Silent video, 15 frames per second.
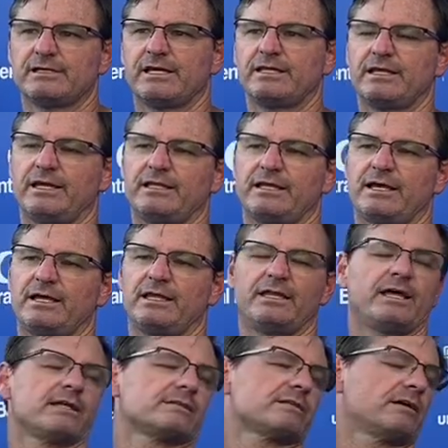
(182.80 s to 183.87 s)
And
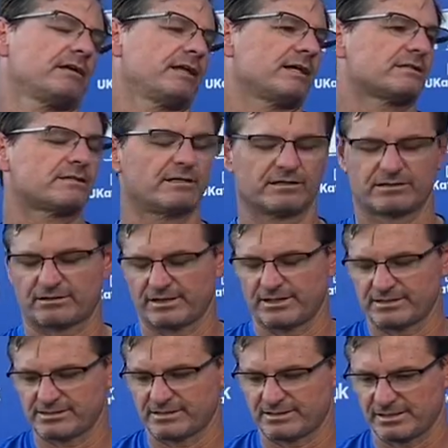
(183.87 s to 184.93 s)
that's the
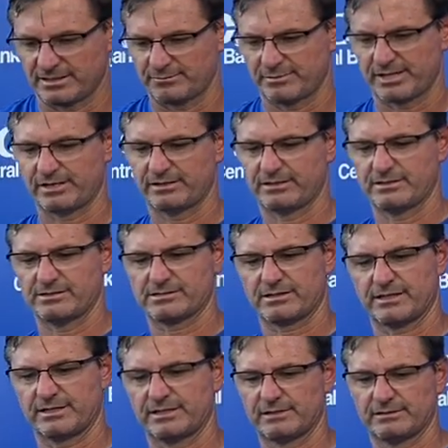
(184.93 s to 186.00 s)
crazy thing about it is,
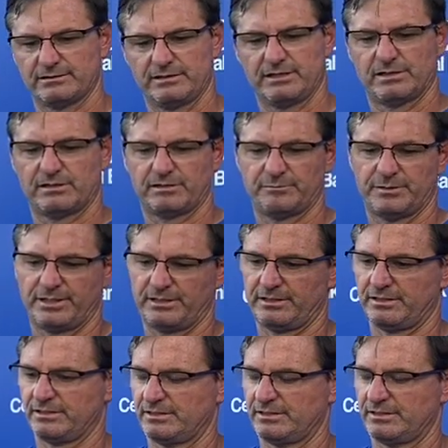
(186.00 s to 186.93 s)
like, you know, I mean,